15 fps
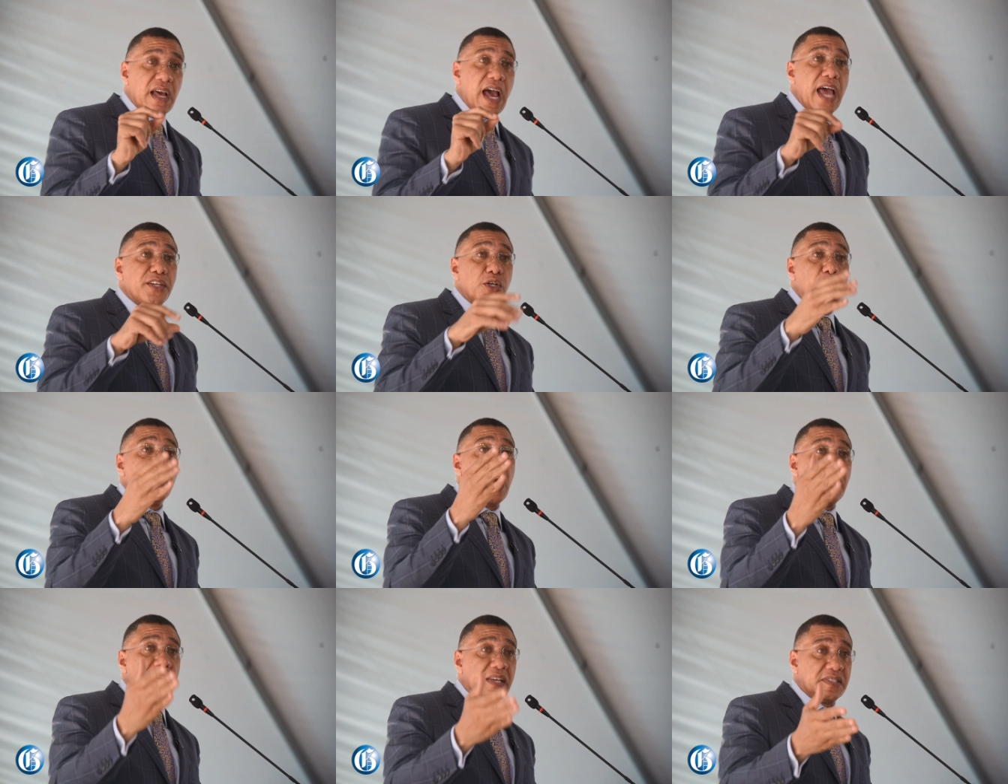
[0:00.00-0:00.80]
And you
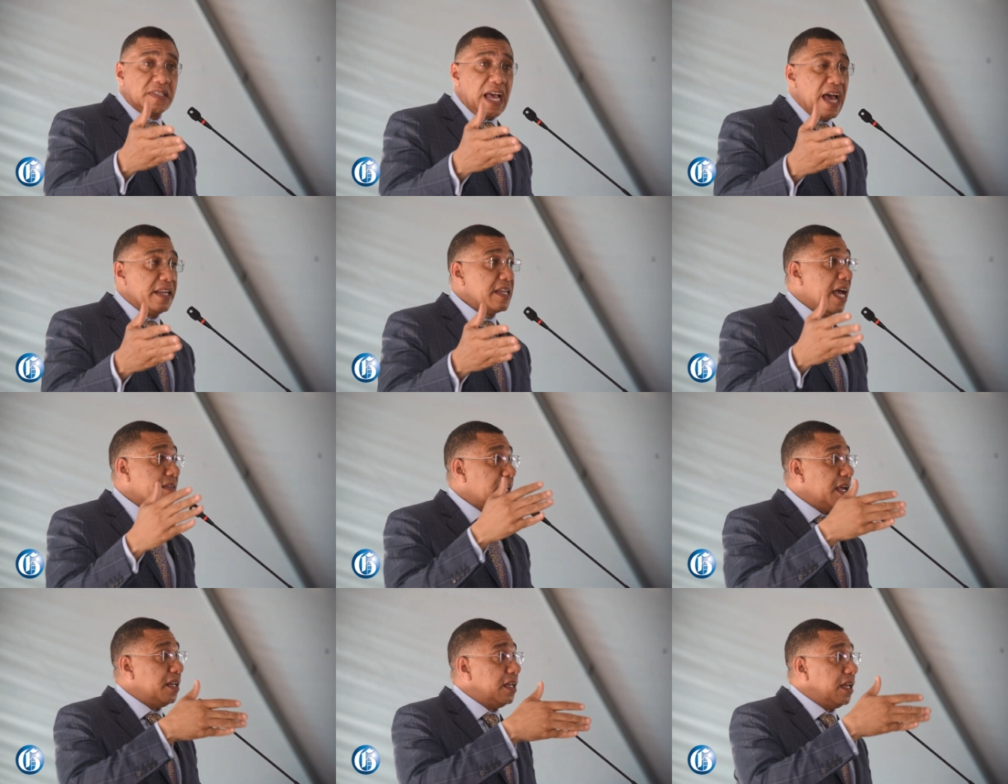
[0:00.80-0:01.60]
will understand
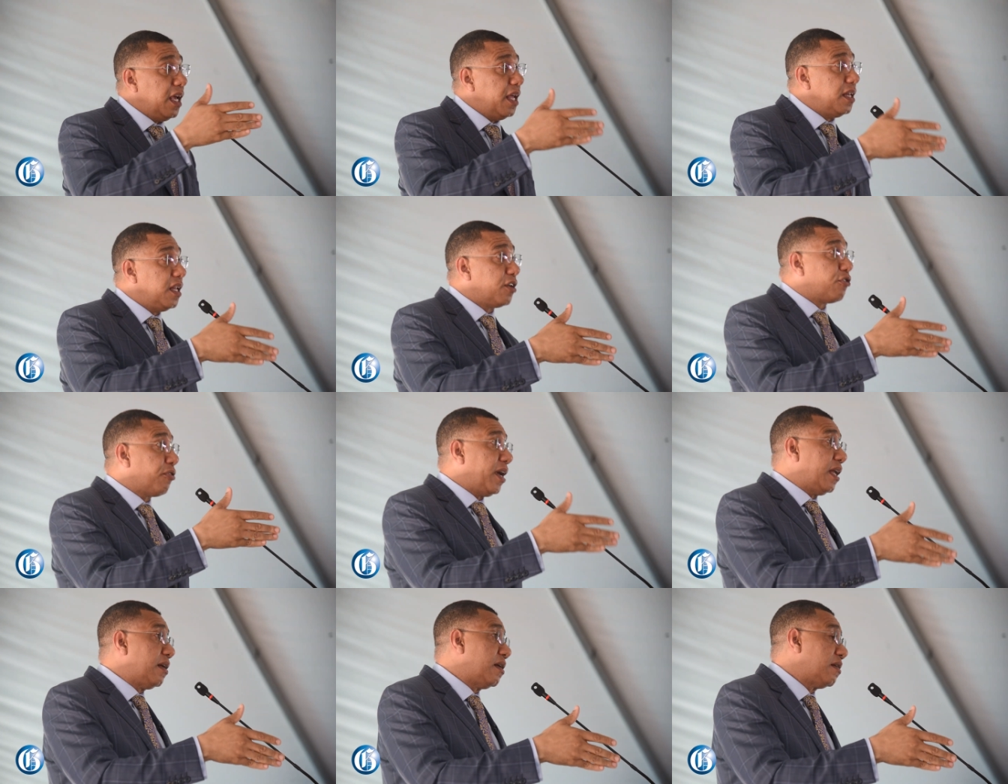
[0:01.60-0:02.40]
that in the
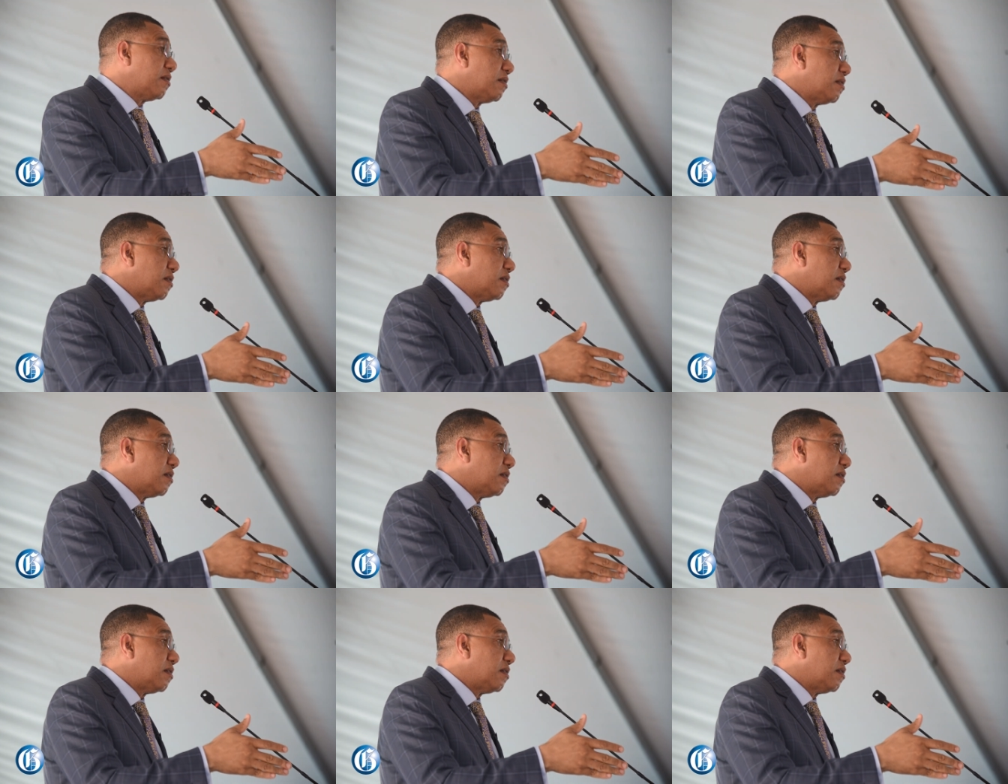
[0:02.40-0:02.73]
grill,